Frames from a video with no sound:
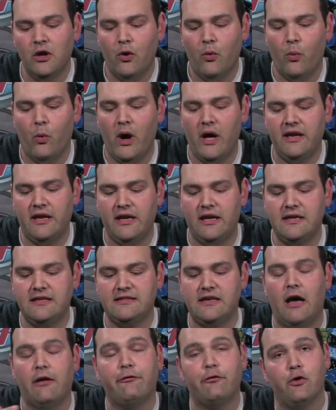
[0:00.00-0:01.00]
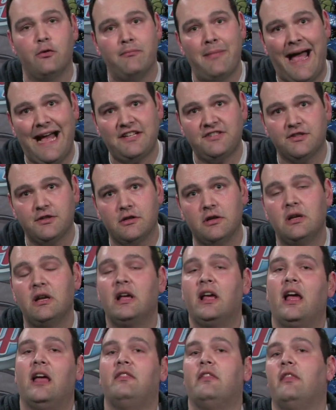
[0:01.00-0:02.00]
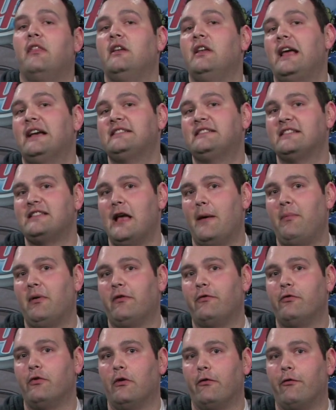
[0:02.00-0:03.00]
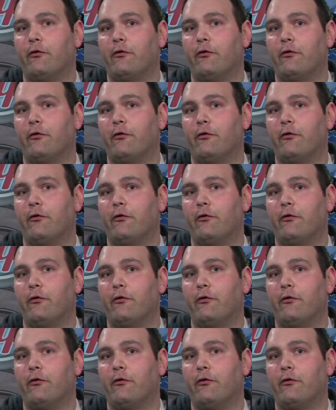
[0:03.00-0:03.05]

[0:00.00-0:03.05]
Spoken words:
One is Fruit Master, and then the next is Epic Fruit.